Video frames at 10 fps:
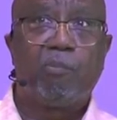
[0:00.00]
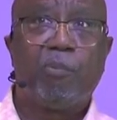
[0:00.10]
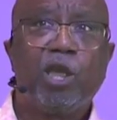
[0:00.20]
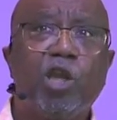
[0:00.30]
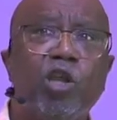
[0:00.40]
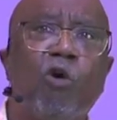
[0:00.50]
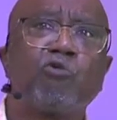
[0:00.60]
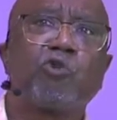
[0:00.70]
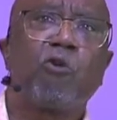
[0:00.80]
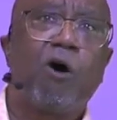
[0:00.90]
But little
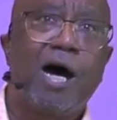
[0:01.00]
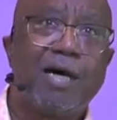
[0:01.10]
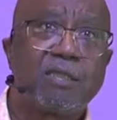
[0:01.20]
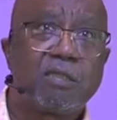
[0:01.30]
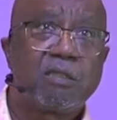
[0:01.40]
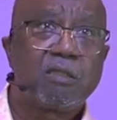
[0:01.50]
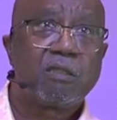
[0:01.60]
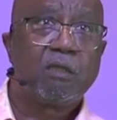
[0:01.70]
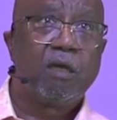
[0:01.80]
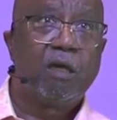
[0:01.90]
old Troas
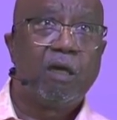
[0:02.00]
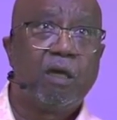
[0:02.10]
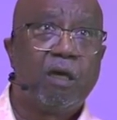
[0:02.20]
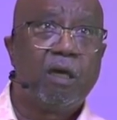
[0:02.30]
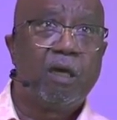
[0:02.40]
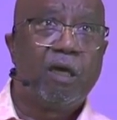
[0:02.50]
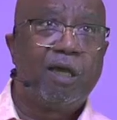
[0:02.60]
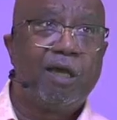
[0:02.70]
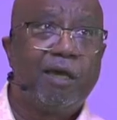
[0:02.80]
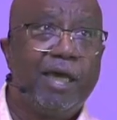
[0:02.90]

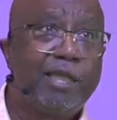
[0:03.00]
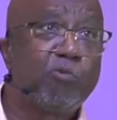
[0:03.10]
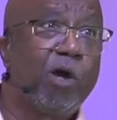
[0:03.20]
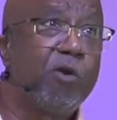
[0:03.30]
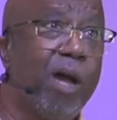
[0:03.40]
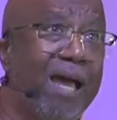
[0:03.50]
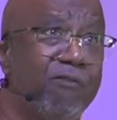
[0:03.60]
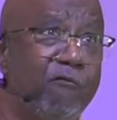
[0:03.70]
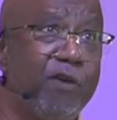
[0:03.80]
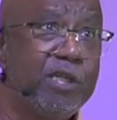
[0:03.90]
is where you have
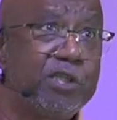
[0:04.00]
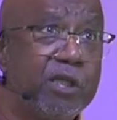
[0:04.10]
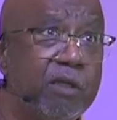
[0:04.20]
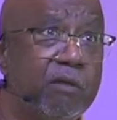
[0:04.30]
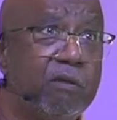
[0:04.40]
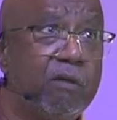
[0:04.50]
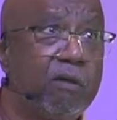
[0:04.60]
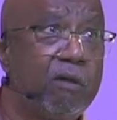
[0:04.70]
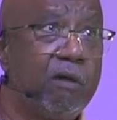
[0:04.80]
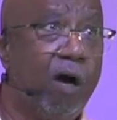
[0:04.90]
a vision
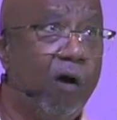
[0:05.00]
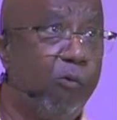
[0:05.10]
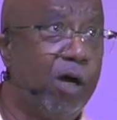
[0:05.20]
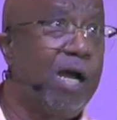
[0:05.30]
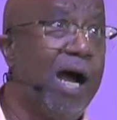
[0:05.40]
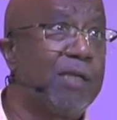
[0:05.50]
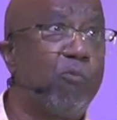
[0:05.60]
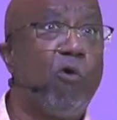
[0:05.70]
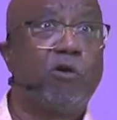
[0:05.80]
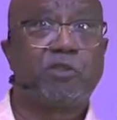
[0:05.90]
of what God
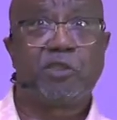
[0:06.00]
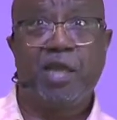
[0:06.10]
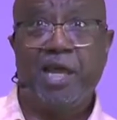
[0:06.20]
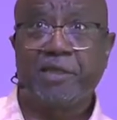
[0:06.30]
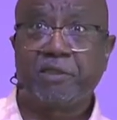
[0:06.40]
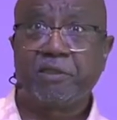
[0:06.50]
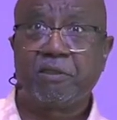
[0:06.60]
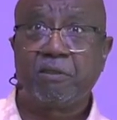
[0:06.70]
wants next.